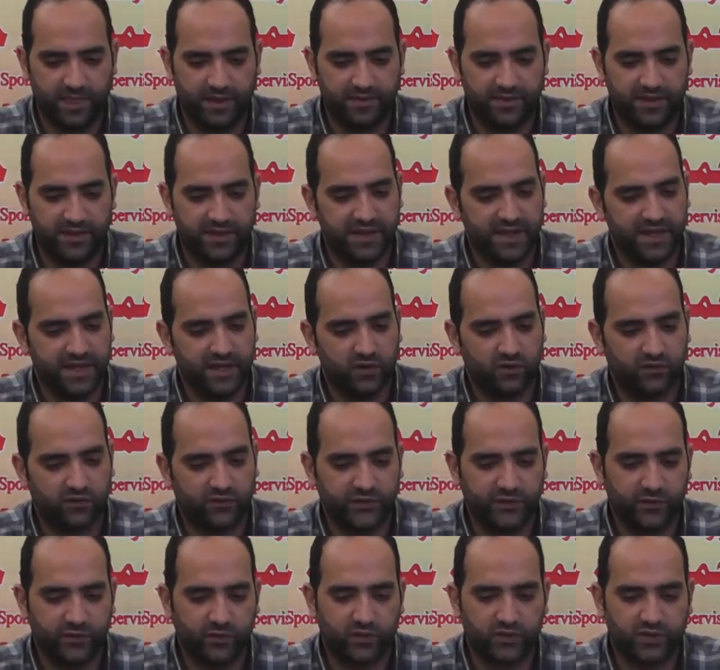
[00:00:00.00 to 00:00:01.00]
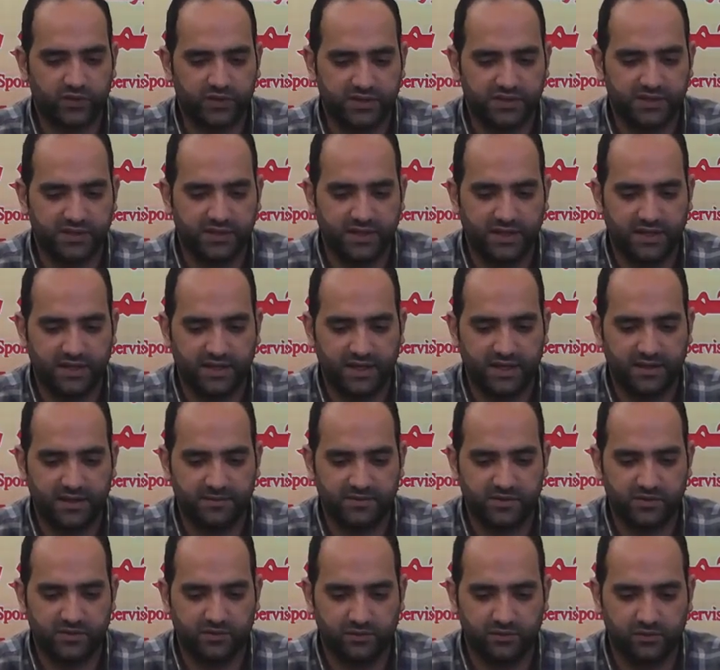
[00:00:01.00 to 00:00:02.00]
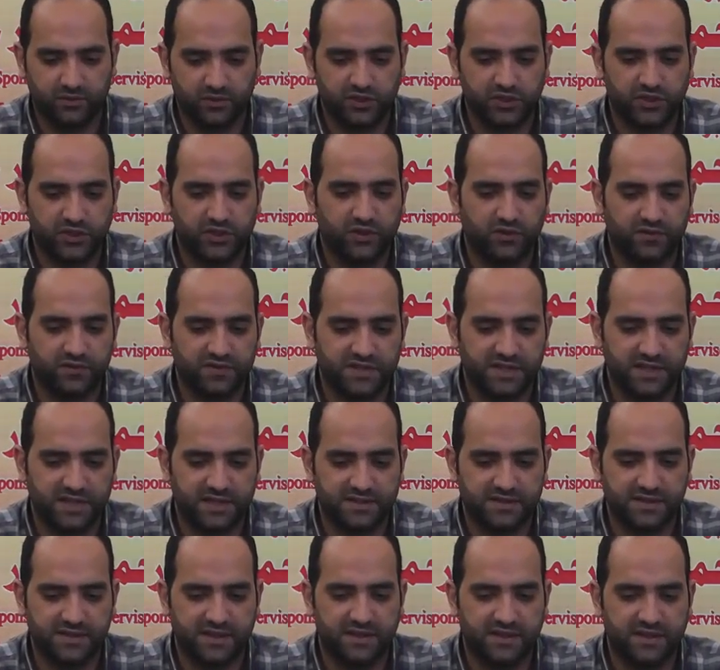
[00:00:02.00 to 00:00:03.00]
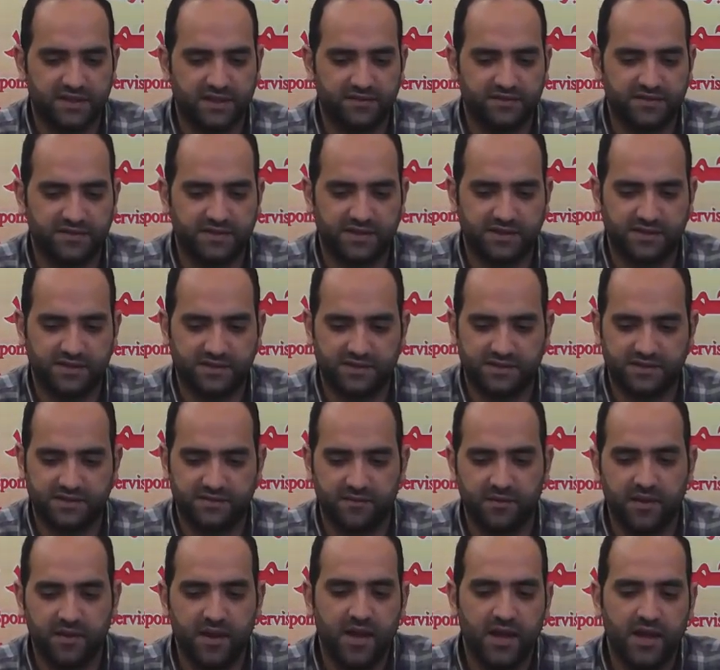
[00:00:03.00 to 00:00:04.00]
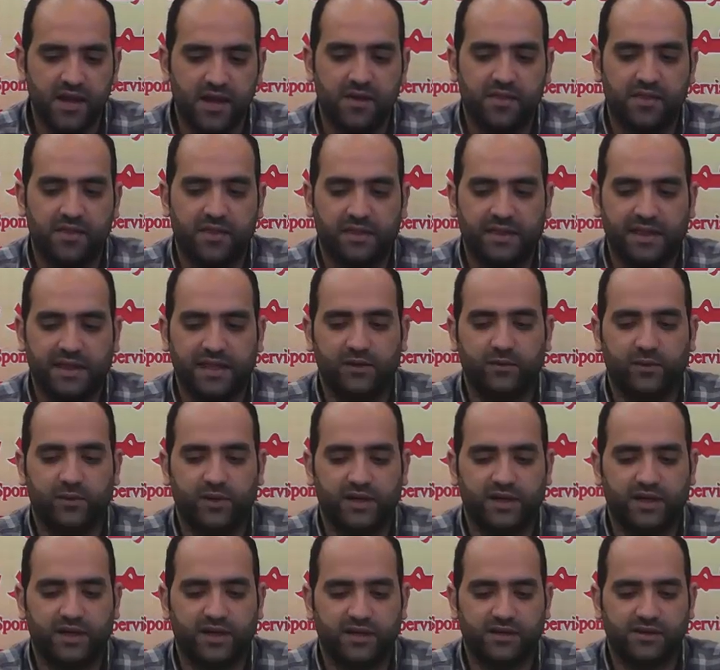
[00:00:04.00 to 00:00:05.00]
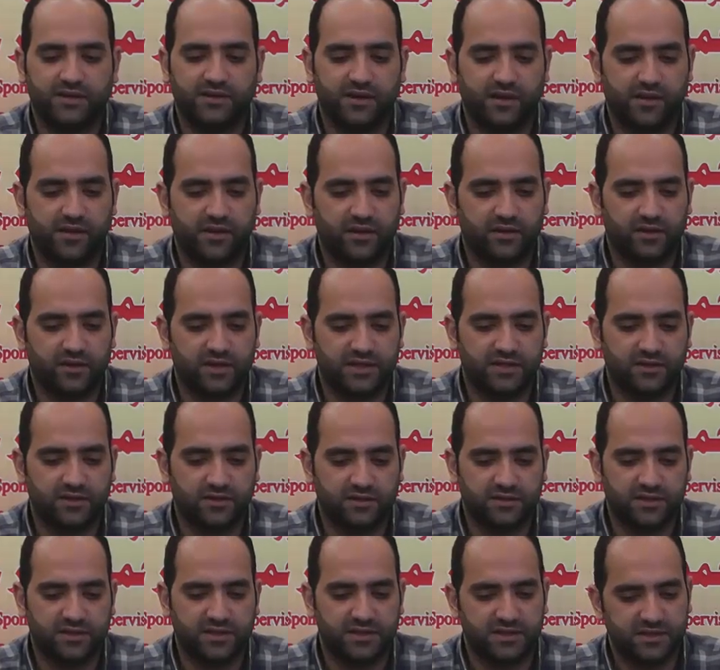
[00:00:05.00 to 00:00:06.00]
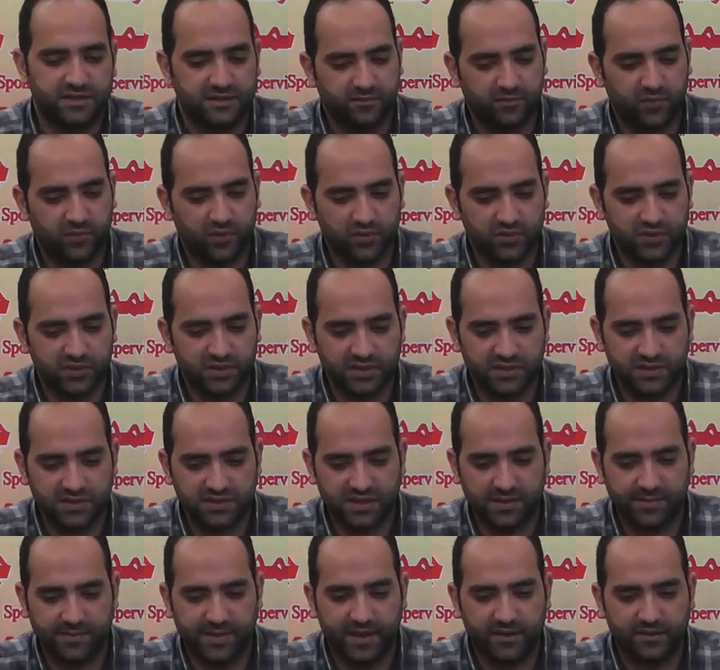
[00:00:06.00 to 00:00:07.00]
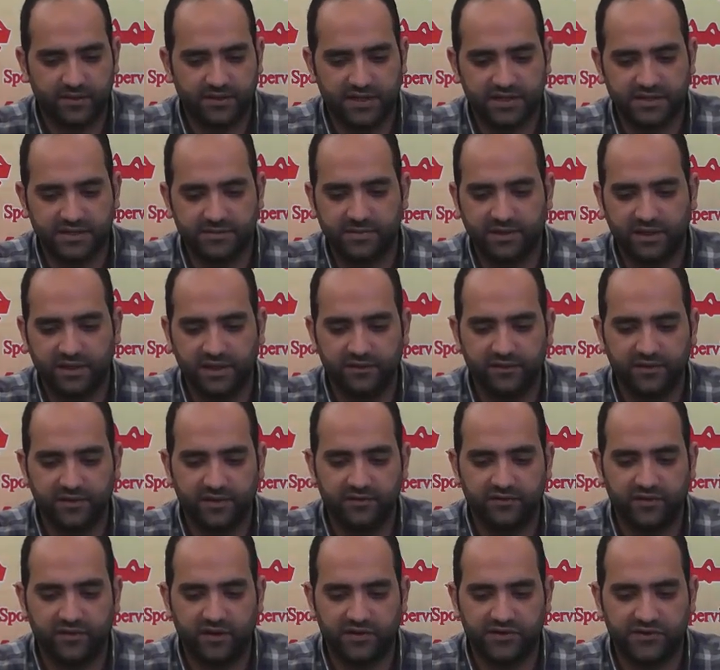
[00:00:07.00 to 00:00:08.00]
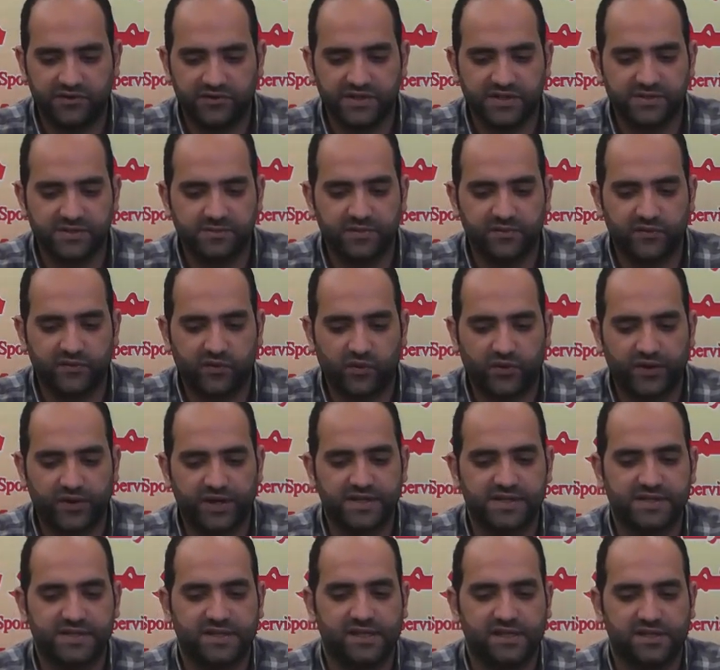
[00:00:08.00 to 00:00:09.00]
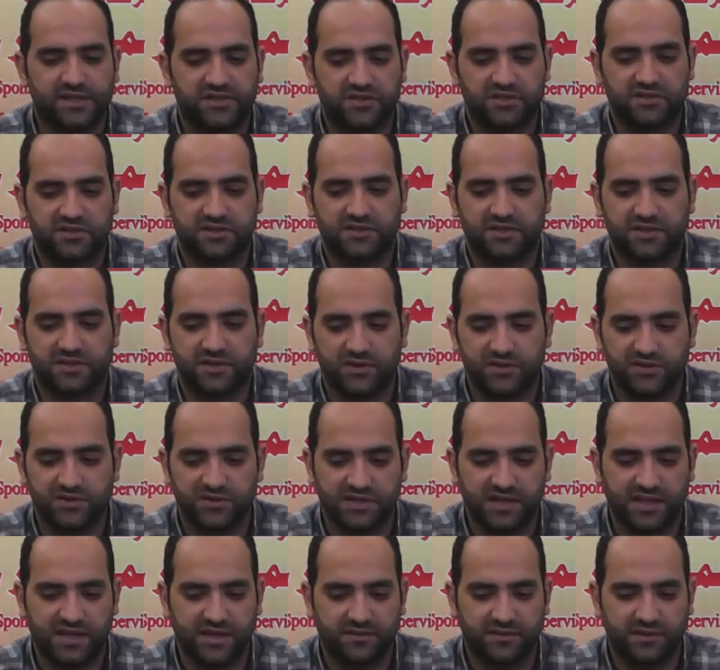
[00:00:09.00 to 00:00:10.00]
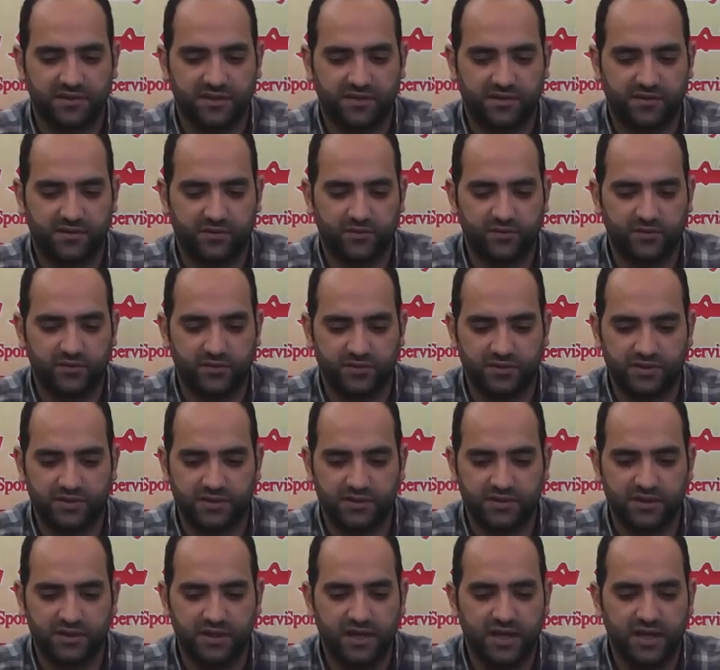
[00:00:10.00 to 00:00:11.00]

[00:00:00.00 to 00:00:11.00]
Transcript: the day of reward and absolution of sins and deficits the day when God the Exalted boasts about his believing votaries before his angels who stand in the woods,